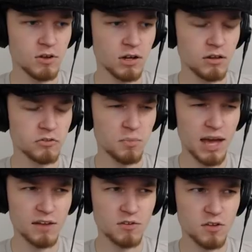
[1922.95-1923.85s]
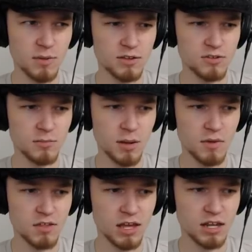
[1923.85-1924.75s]
Checking along the back just to make sure I'm not
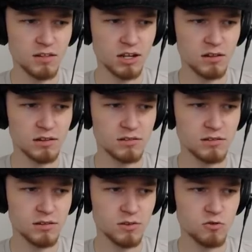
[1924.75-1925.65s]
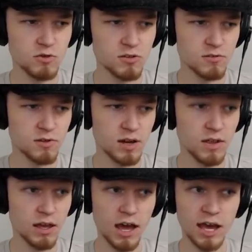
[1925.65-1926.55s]
missing any little treasures or anything.